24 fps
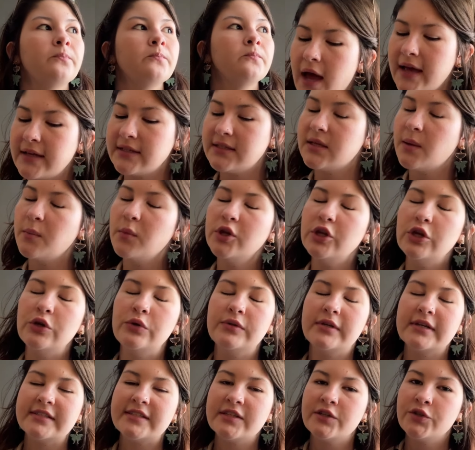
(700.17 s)
As someone who
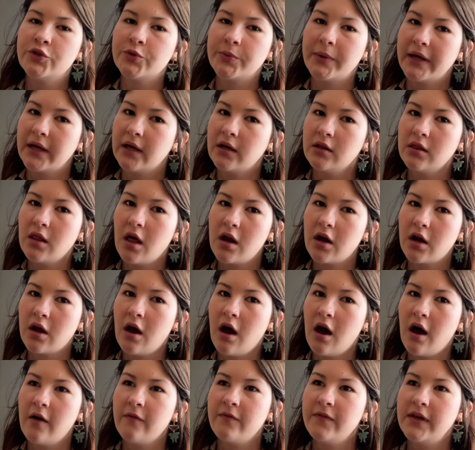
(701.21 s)
doesn't drink a lot of
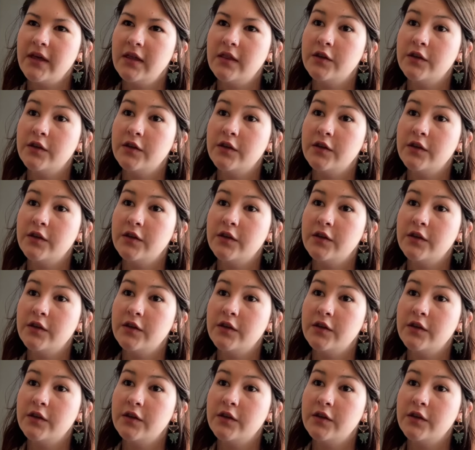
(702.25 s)
coffee,